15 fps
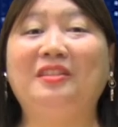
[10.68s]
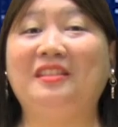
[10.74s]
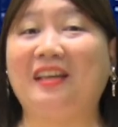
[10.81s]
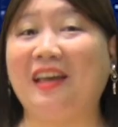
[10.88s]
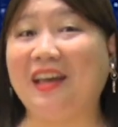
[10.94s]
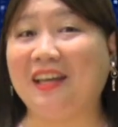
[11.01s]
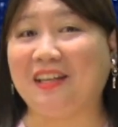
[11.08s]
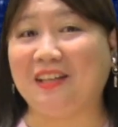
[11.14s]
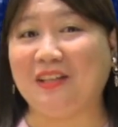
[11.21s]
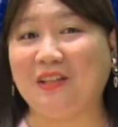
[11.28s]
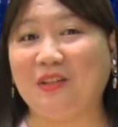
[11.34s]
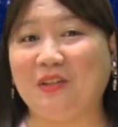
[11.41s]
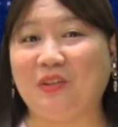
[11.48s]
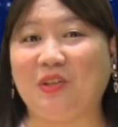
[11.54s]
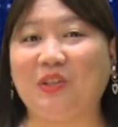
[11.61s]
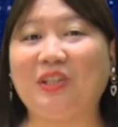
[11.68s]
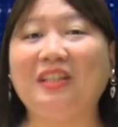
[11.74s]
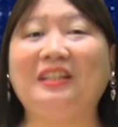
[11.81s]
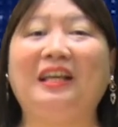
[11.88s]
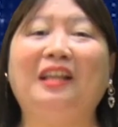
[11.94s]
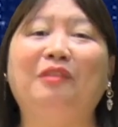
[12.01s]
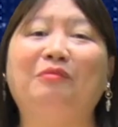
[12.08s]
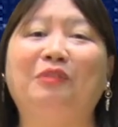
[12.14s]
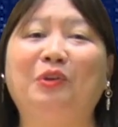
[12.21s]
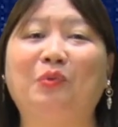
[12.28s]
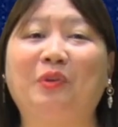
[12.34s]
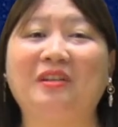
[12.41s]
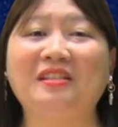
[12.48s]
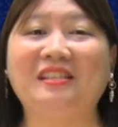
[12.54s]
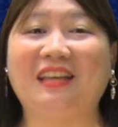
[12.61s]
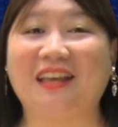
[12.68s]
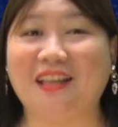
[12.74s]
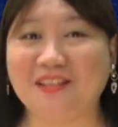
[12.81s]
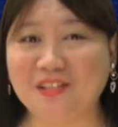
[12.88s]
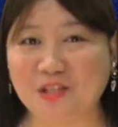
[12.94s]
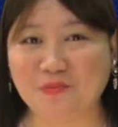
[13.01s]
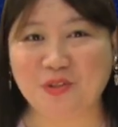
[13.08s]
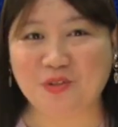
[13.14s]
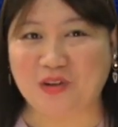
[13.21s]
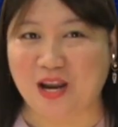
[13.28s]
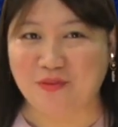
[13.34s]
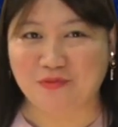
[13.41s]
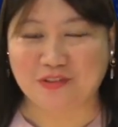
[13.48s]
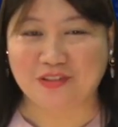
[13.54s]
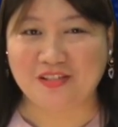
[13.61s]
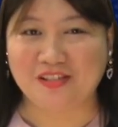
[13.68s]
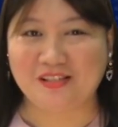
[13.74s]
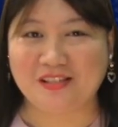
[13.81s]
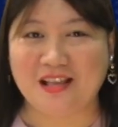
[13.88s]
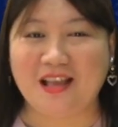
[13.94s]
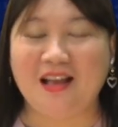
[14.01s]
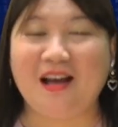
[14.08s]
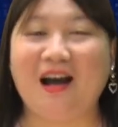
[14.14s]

Good day, dear televiewers and subscribers.